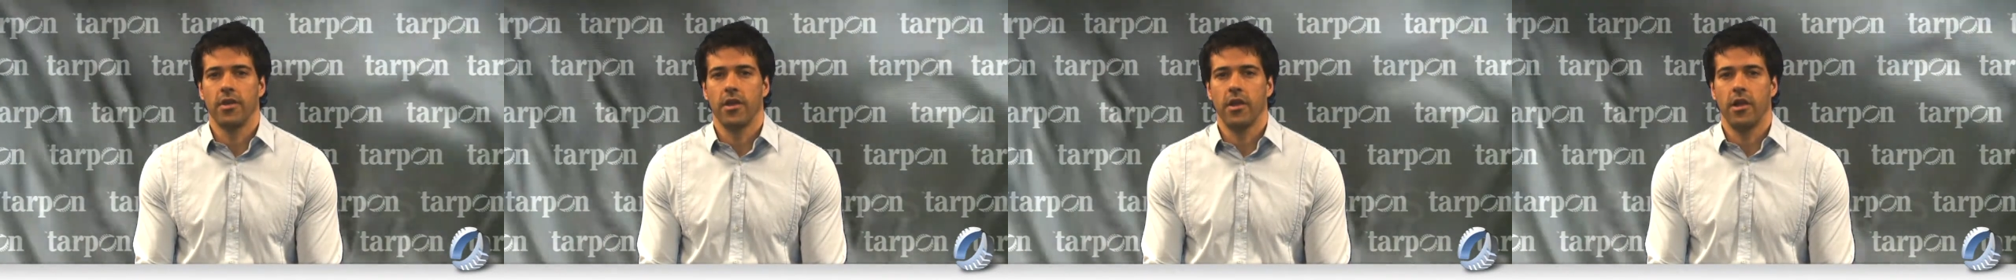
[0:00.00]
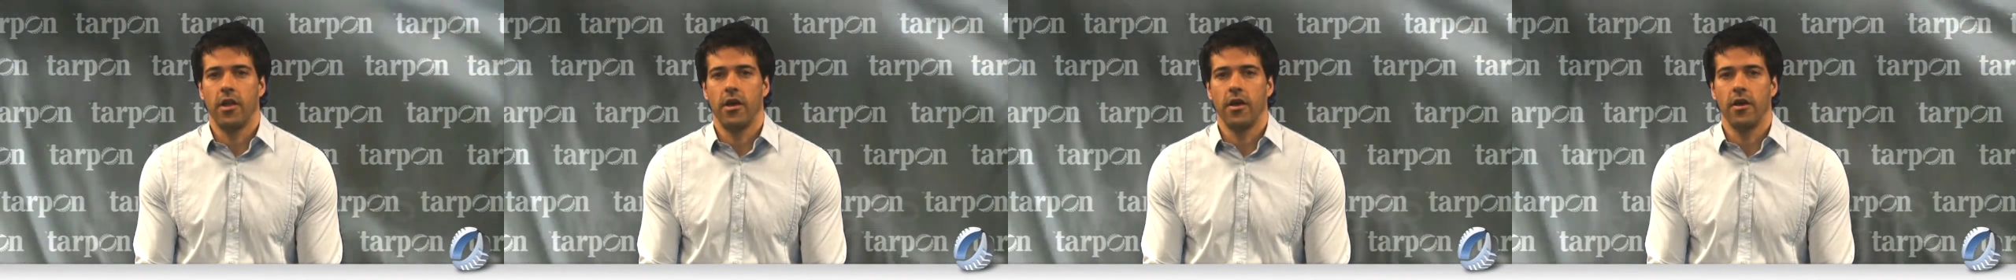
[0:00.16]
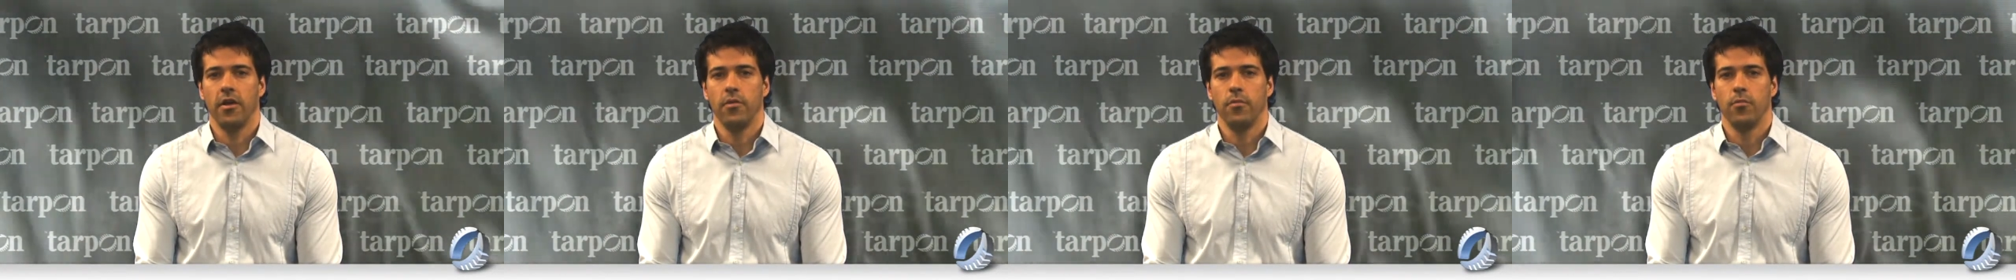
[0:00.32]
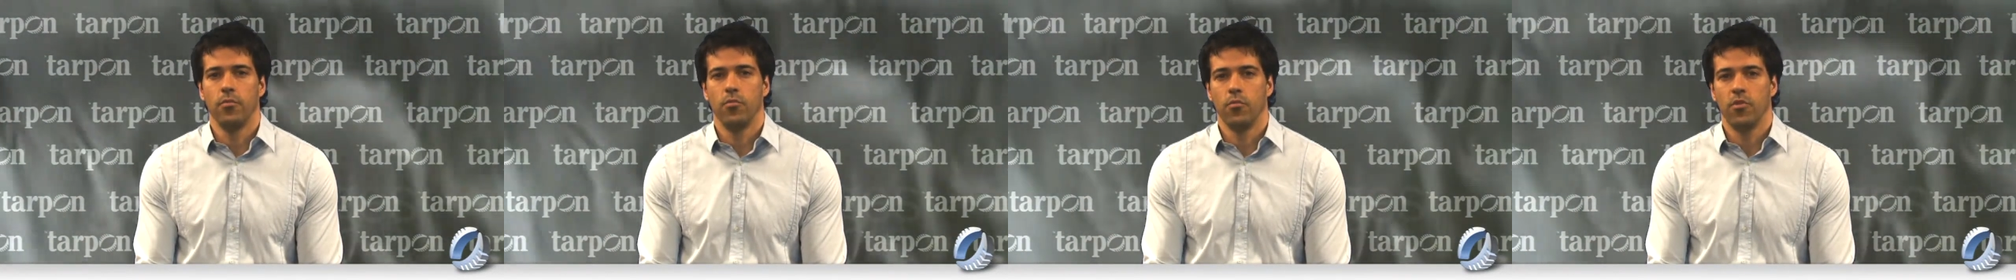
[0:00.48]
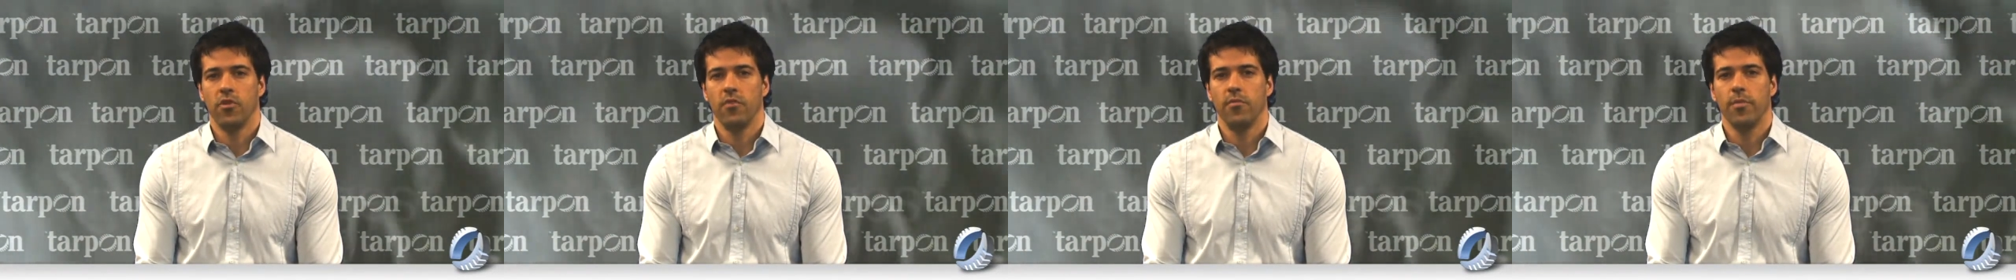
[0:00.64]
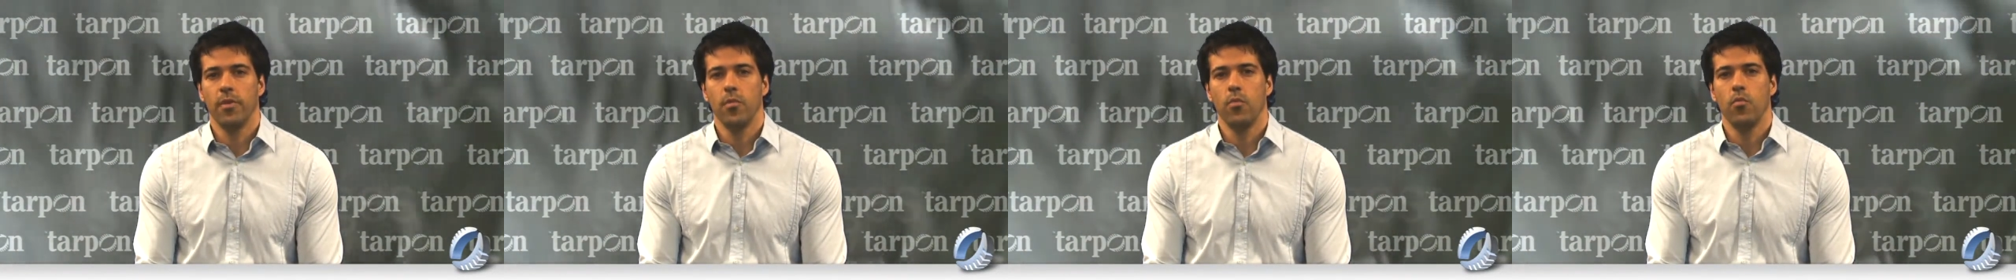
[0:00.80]
the client
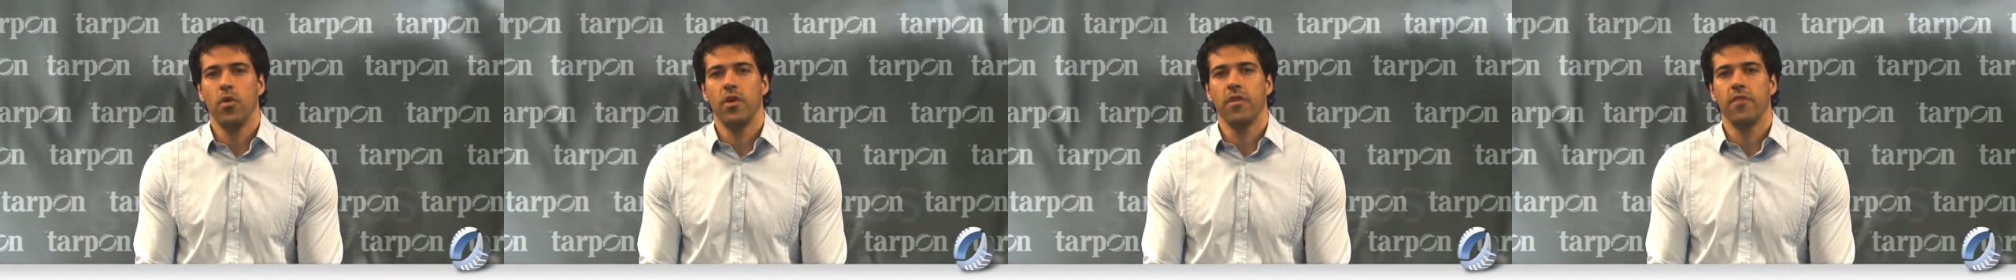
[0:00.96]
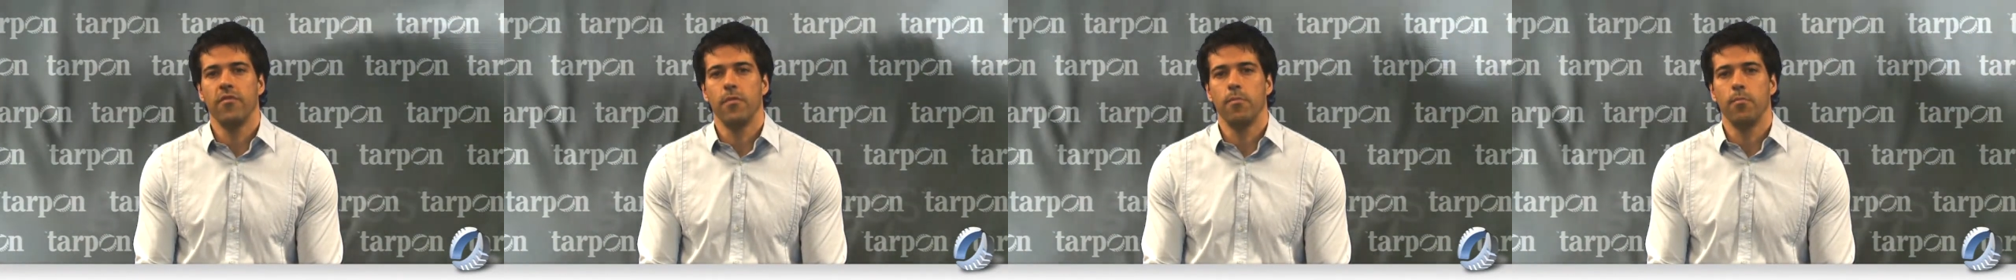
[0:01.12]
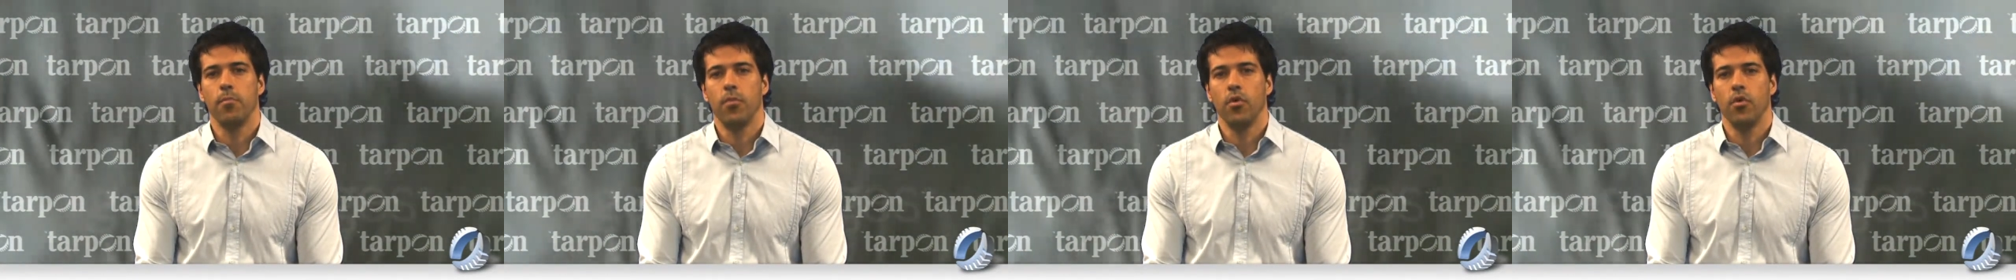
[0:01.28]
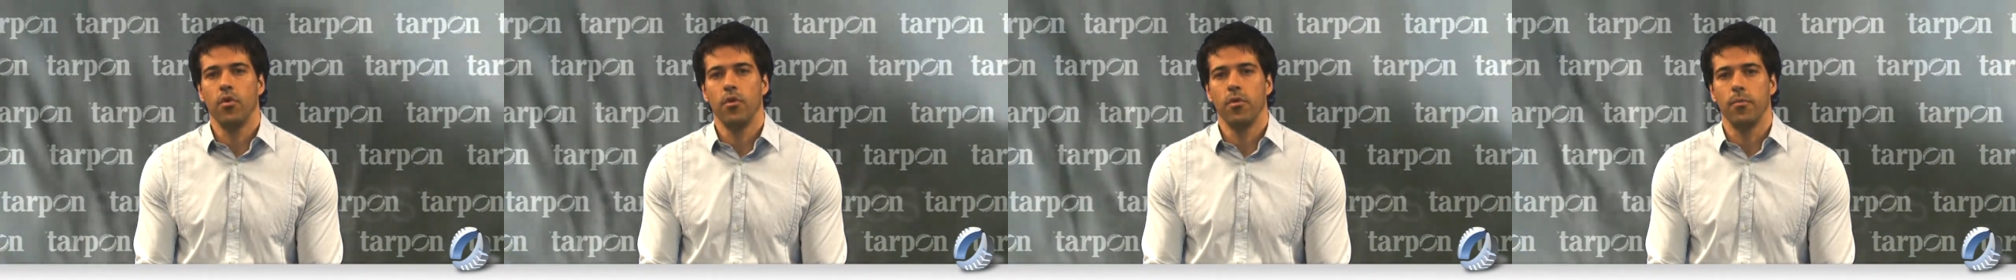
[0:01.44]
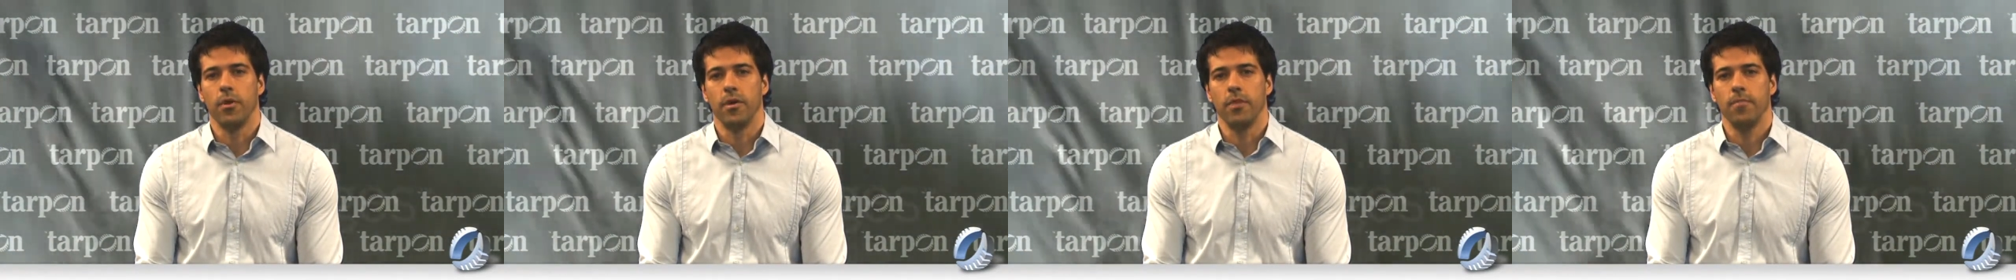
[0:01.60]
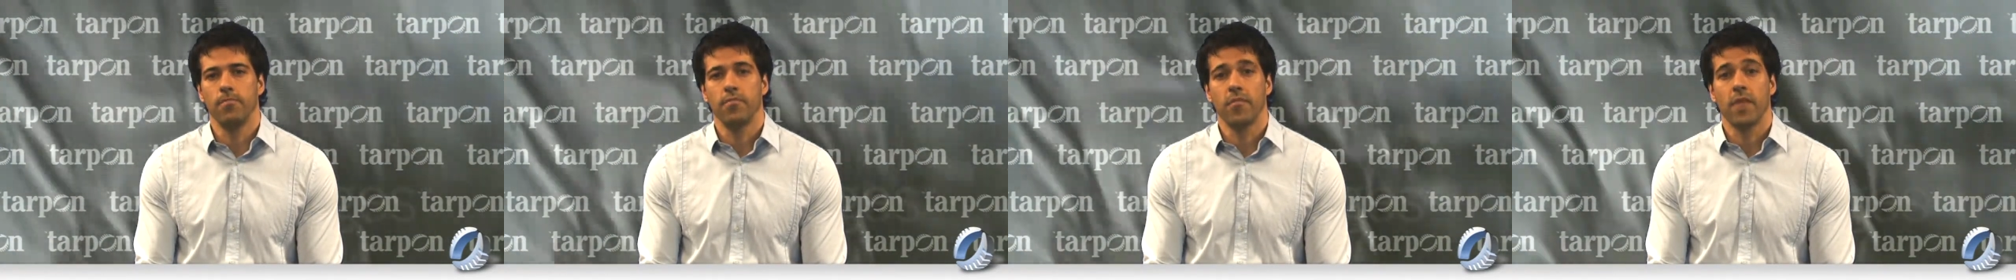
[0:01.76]
would have been one of
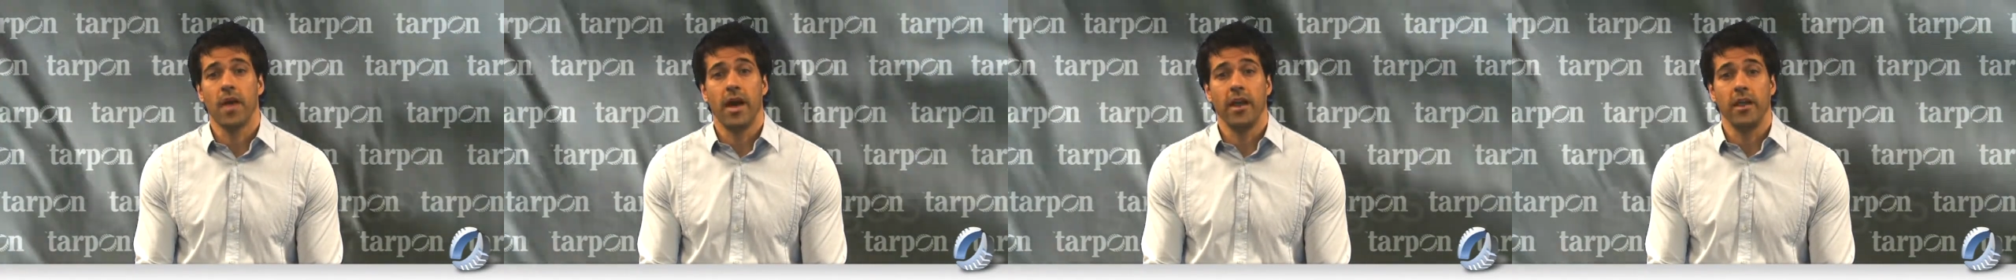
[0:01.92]
employment